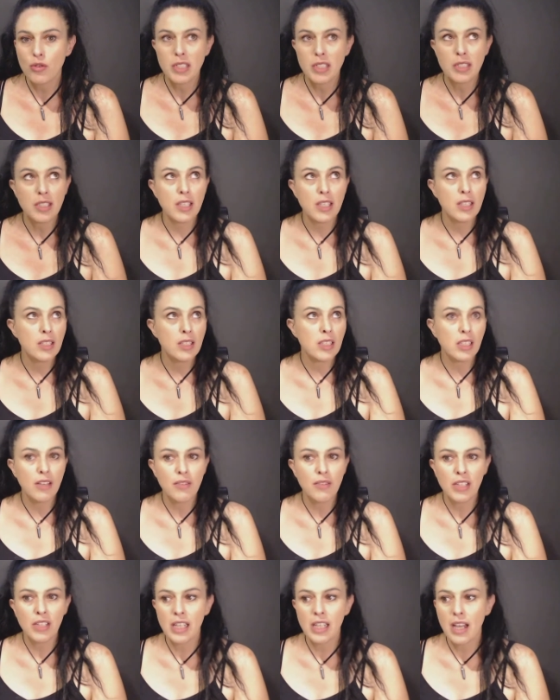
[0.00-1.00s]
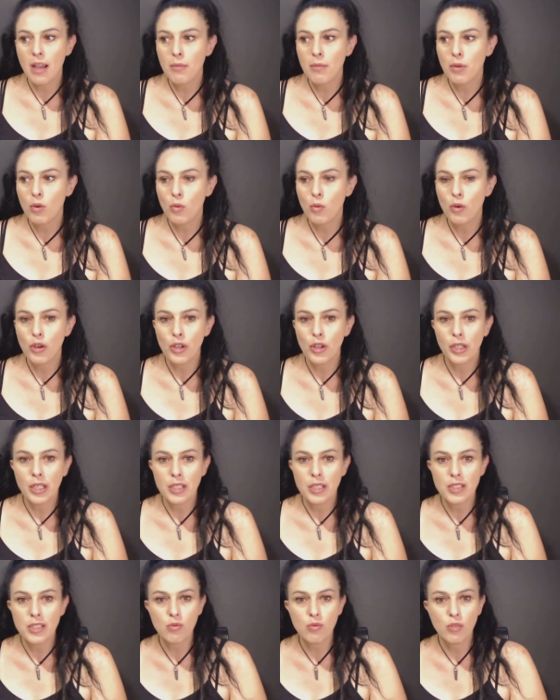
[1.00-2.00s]
It's leveling up at work.
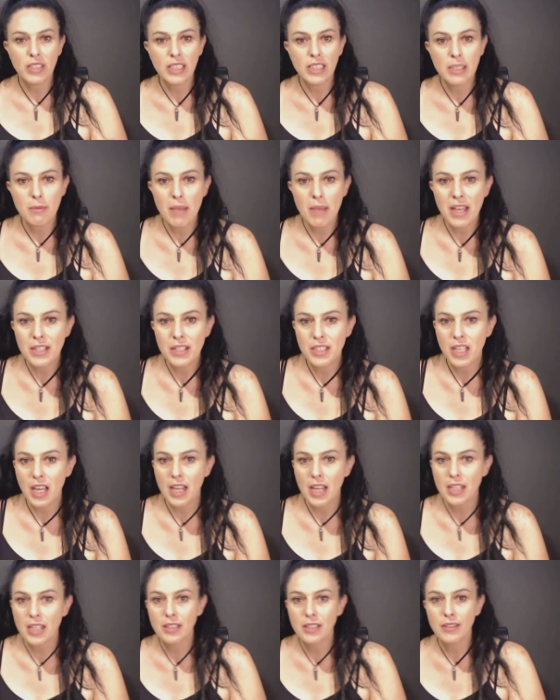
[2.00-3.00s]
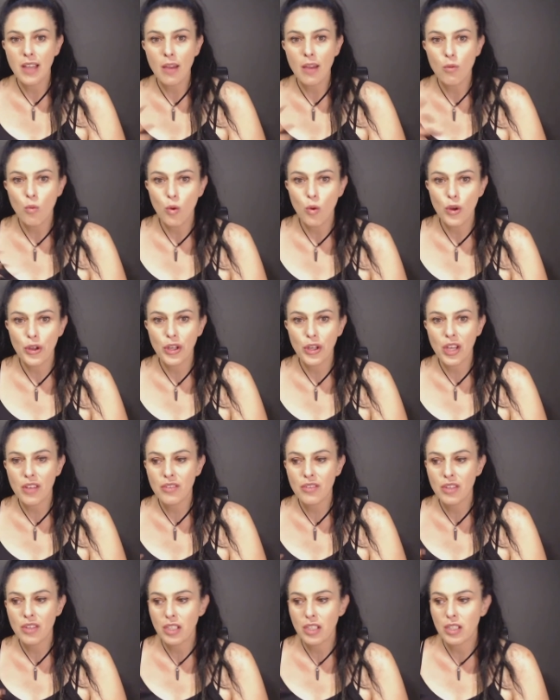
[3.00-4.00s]
It's really maintaining that work
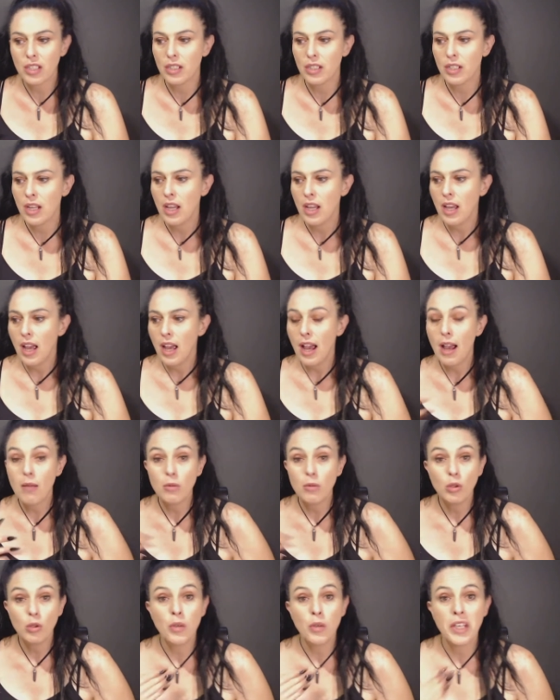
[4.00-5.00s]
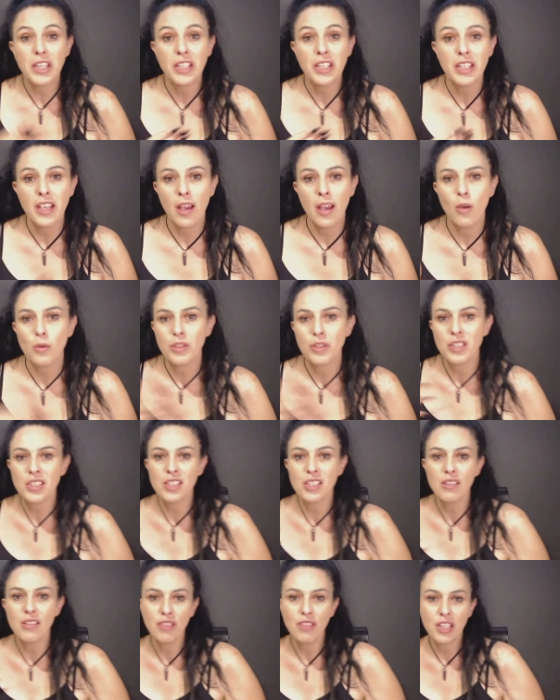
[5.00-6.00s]
ethic and um, looking at your health. Is it
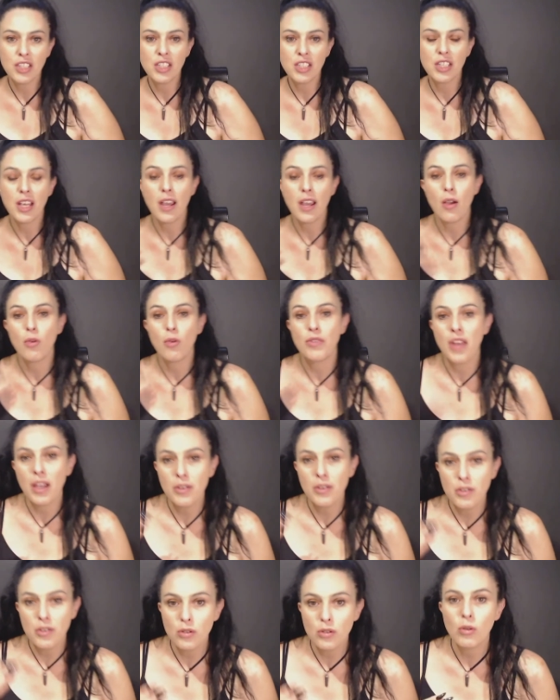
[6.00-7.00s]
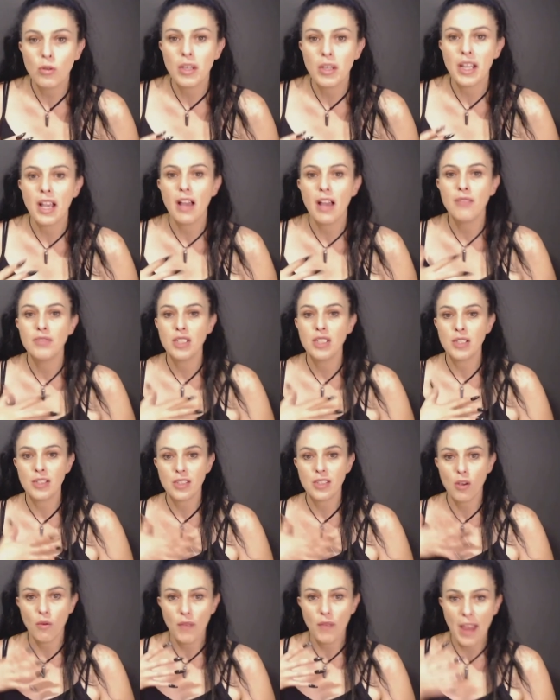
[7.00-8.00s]
affecting your health? Are you looking after
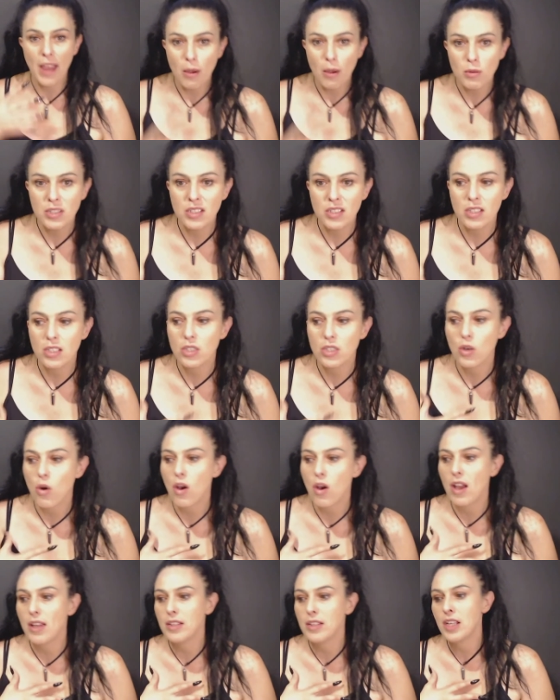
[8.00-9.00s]
yourself? How is the diet?